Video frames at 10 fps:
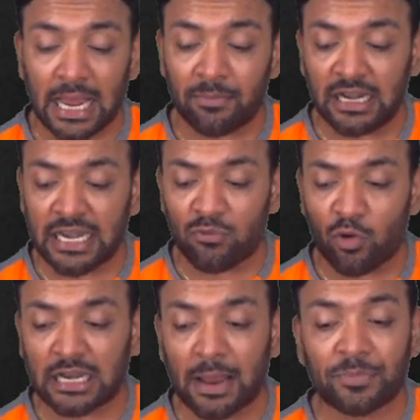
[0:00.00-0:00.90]
liability,
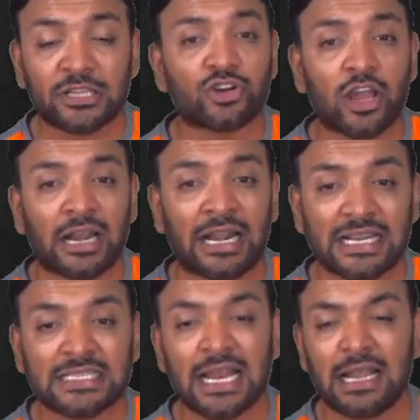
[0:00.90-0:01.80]
what happens to your net
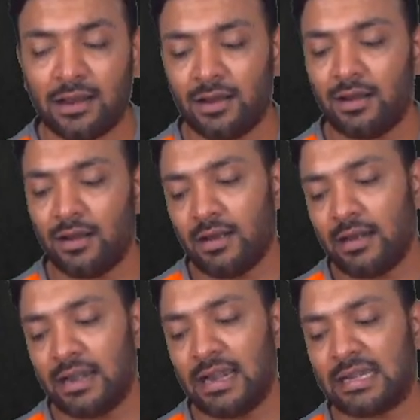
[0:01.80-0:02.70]
asset?
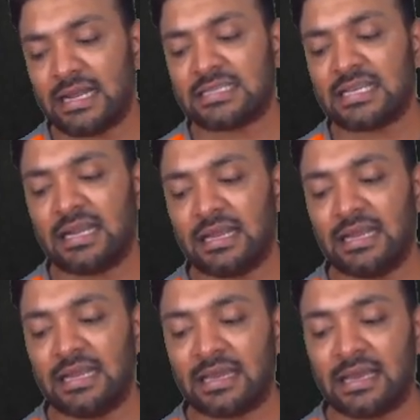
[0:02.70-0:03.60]
Net asset
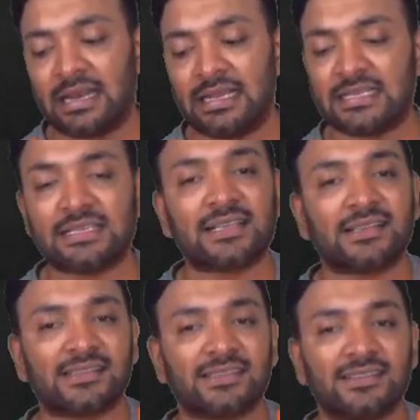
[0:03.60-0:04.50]

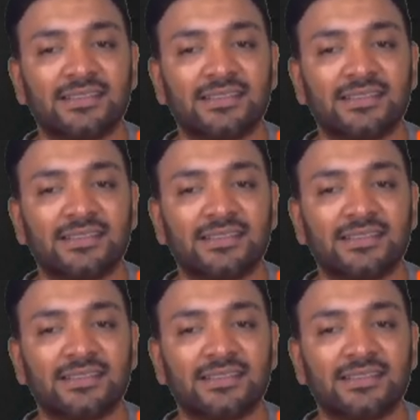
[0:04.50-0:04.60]
increases.